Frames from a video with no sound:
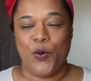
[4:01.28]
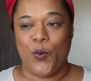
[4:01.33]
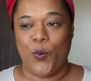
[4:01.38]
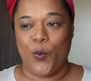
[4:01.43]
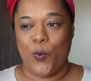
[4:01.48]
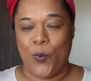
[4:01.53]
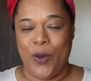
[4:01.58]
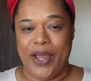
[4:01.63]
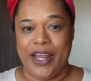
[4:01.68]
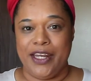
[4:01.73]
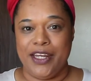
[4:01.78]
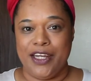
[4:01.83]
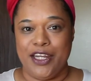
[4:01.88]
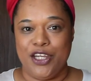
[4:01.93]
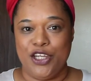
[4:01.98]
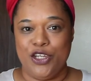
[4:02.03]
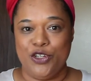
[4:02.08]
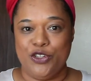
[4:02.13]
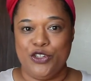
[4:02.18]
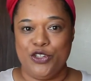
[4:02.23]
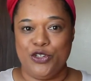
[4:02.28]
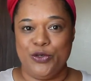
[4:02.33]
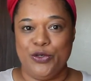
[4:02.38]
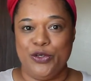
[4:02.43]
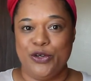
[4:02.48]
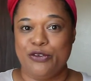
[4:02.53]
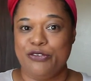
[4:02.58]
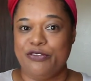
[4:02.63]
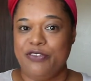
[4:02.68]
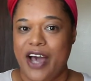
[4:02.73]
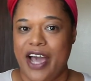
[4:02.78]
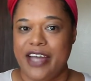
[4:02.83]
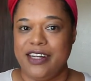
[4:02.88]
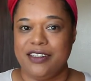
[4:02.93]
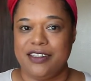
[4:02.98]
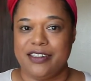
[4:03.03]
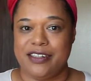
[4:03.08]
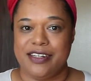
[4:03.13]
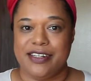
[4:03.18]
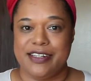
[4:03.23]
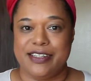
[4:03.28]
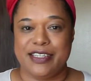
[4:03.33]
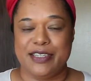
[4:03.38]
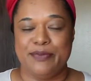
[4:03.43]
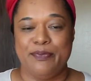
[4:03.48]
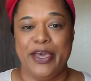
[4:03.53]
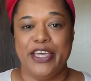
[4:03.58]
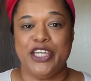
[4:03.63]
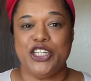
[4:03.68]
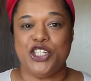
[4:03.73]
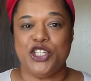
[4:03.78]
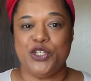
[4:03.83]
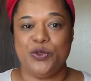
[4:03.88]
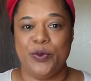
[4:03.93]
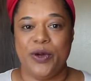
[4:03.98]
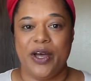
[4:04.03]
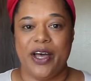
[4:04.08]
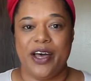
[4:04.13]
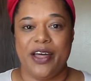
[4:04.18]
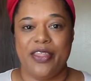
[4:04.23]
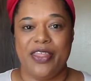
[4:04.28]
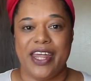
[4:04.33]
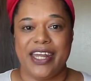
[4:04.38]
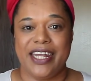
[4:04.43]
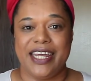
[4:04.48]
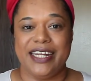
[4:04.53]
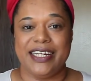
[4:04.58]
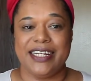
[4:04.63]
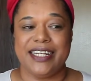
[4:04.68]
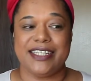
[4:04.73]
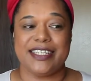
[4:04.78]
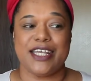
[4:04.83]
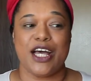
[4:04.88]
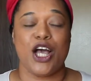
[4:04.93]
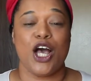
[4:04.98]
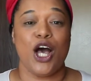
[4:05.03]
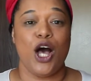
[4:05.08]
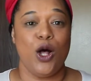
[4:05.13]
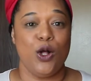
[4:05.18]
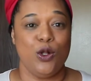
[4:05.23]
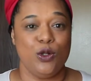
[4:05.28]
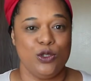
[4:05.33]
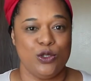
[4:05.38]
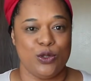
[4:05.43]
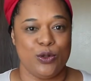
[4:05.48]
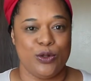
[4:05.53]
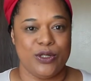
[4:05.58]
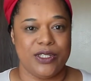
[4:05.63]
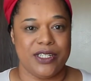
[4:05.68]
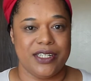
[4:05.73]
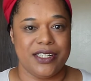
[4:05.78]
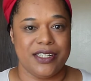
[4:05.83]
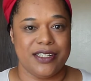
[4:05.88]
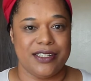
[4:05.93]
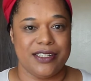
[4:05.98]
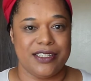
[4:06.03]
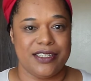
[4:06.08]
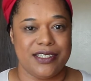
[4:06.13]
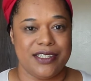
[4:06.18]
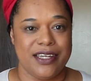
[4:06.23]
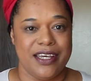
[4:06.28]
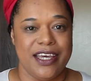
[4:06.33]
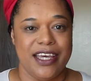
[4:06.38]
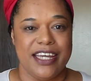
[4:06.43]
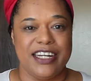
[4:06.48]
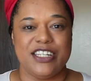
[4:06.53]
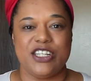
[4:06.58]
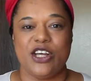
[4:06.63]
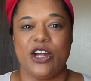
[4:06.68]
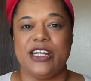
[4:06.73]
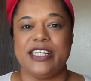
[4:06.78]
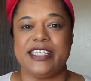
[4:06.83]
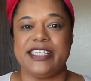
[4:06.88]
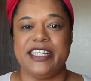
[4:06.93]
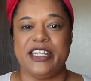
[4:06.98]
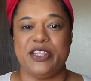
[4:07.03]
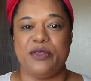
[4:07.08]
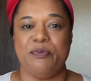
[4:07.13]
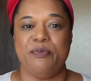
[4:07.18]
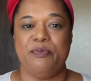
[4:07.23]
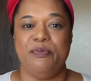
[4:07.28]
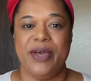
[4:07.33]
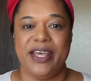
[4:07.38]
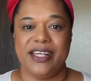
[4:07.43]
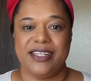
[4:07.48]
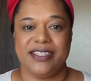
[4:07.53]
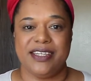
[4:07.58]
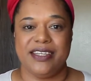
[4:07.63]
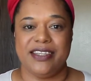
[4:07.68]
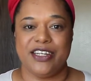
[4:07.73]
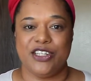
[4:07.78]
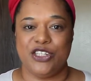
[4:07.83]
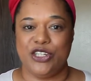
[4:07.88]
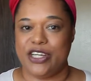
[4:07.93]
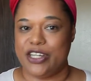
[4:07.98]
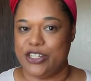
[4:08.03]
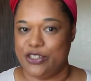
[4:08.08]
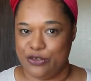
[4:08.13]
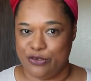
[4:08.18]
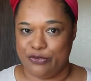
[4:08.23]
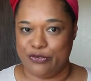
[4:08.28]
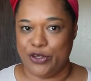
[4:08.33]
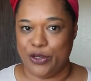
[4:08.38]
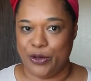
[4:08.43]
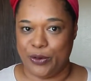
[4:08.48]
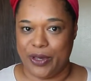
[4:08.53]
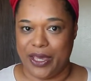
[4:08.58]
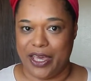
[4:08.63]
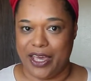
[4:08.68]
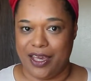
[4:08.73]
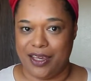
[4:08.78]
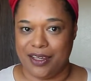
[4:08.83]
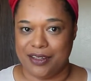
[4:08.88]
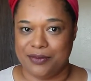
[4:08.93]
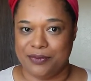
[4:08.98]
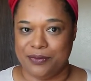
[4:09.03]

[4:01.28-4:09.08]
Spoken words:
When you do your final rinse, make sure that it is a cold water rinse. It is honestly the best thing that you can do for your hair.